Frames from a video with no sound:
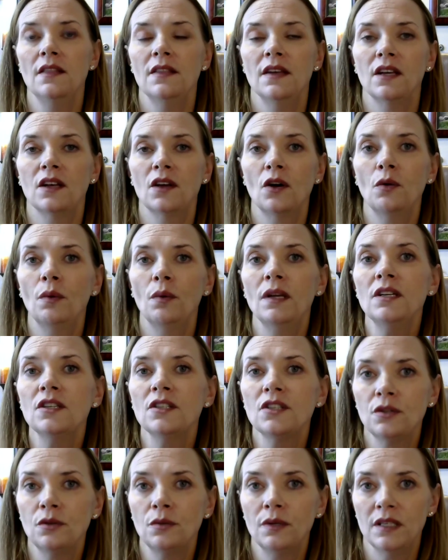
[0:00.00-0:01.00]
that go
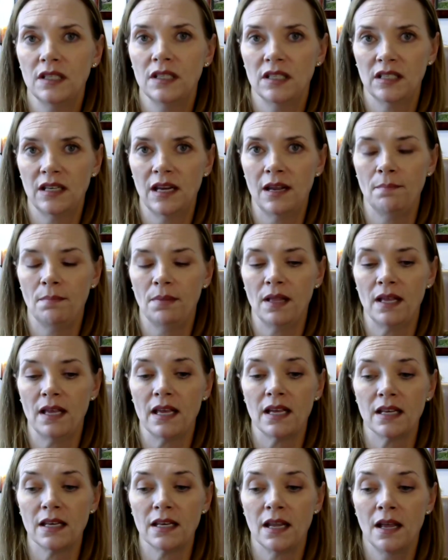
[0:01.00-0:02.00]
into an estate
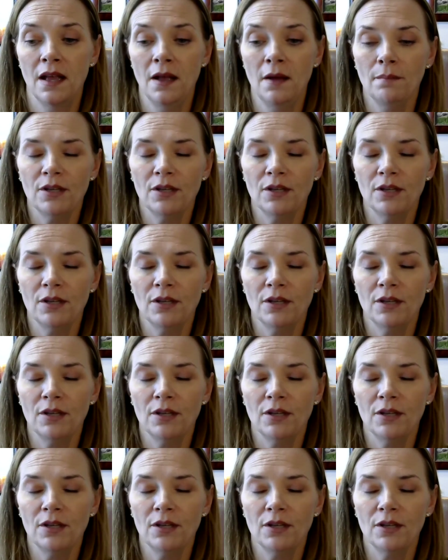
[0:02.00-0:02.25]
plan,